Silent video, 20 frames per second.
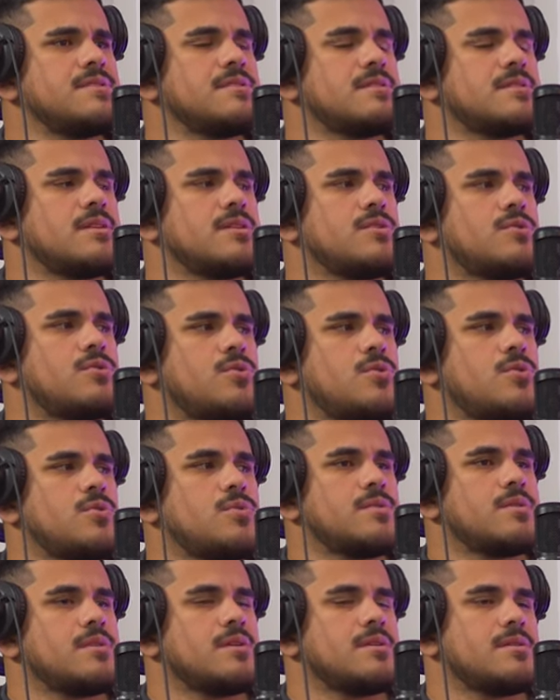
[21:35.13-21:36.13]
seen that they
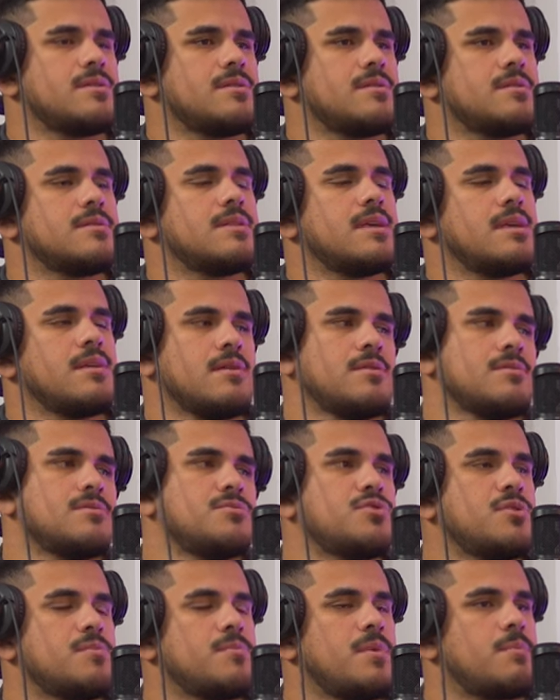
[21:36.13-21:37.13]
go and they they get a
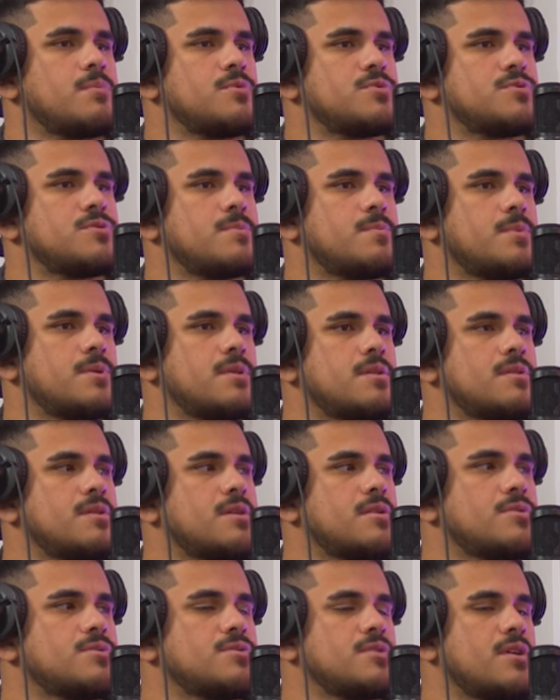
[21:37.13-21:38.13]
gym membership. And yeah,
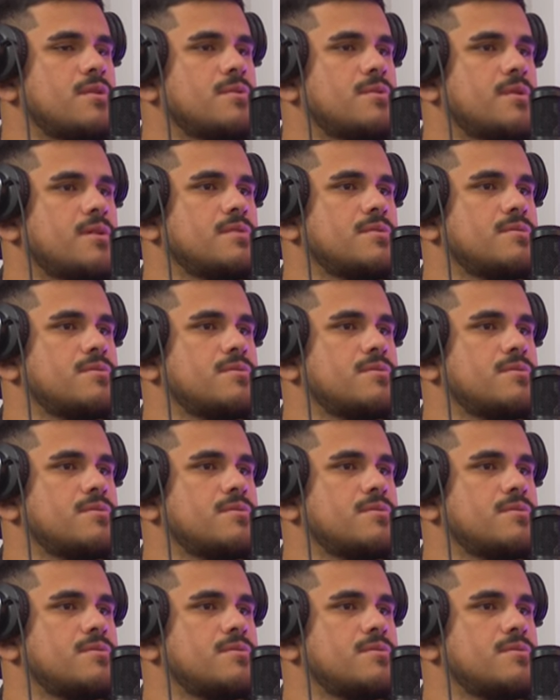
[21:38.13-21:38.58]
they take they a shower, at